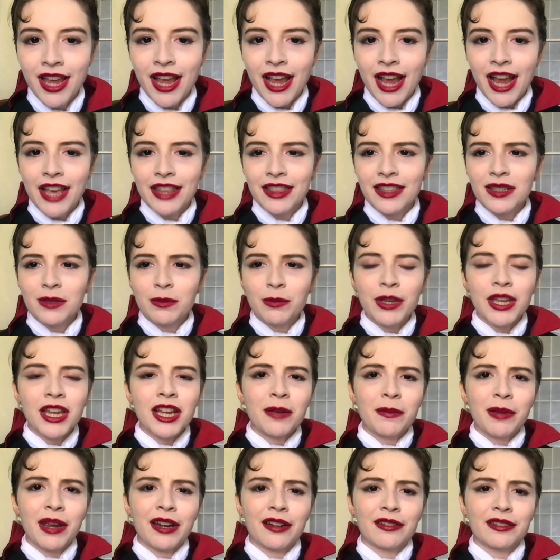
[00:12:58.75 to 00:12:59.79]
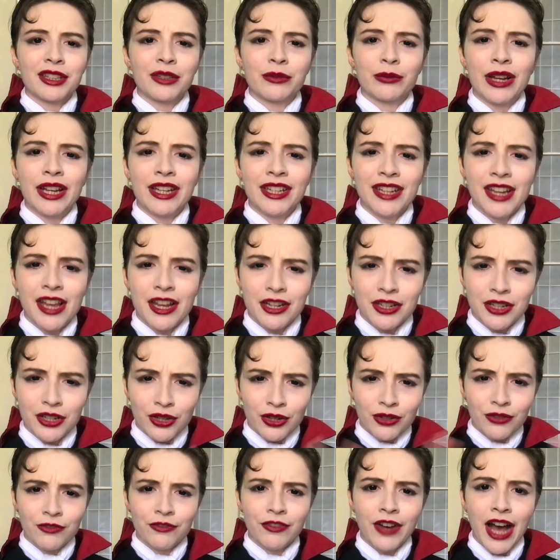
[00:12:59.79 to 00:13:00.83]
and this being apparently radiated
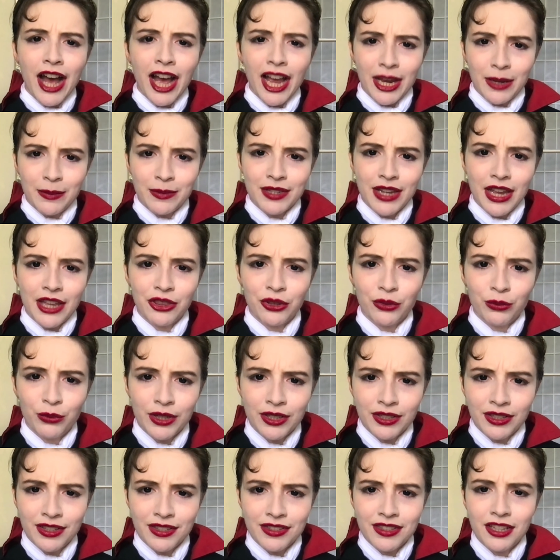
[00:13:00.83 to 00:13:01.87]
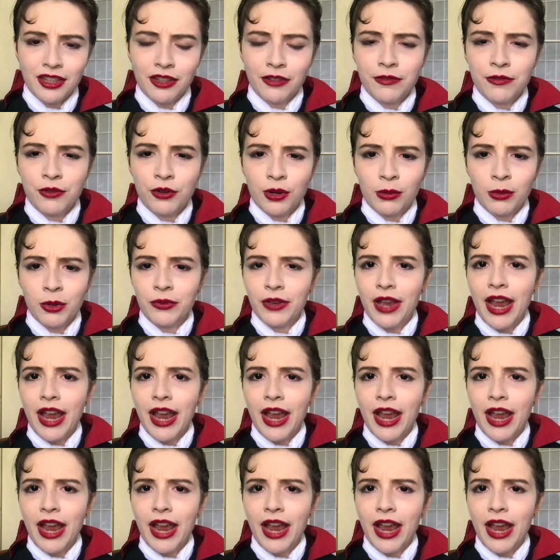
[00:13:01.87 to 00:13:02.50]
good vibes at the witness in the form of